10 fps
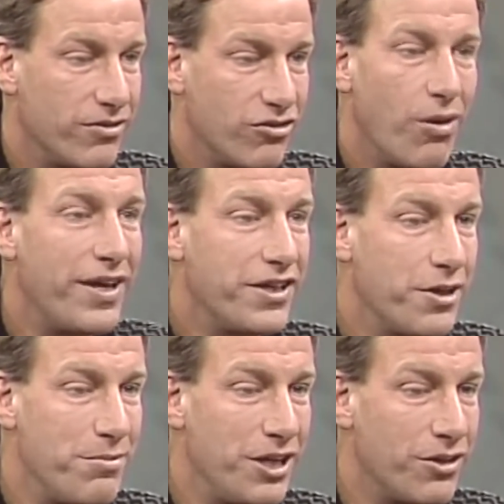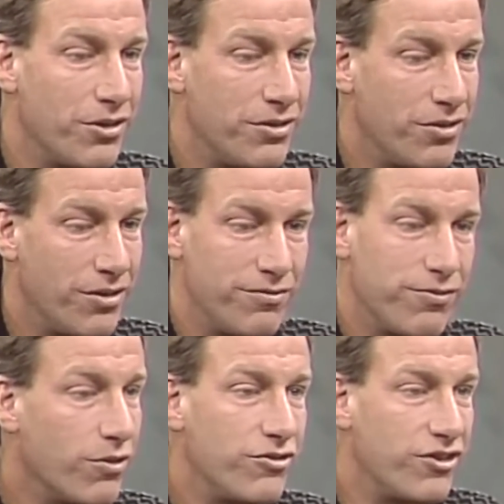So I'd come in on on
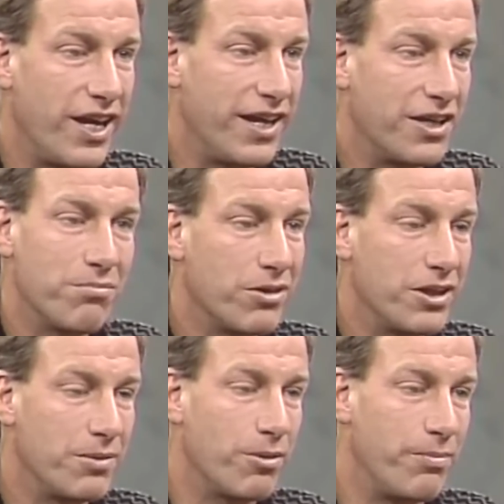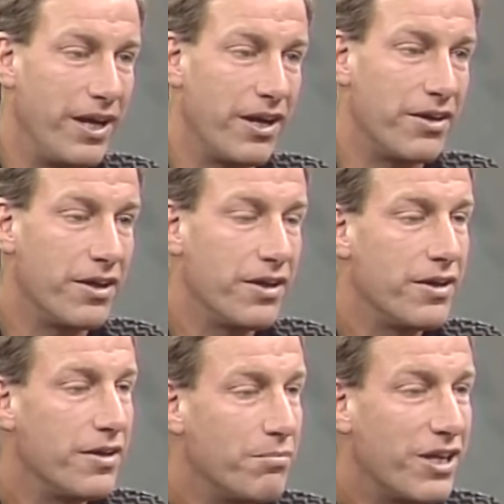first day completely prepared,
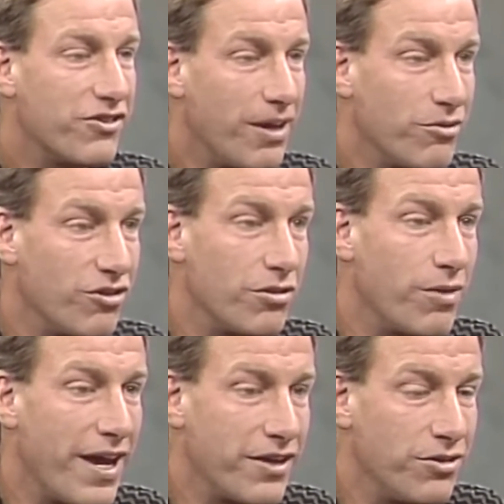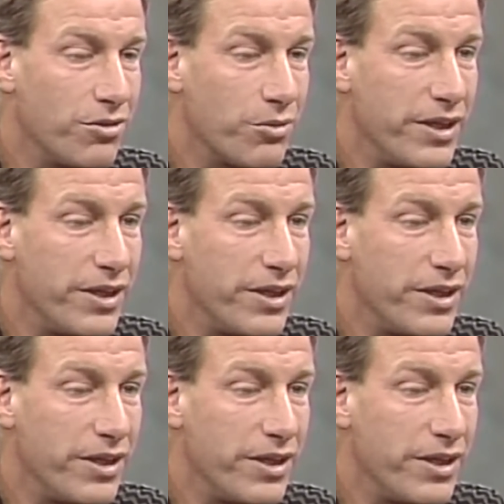because that was the only way I could do the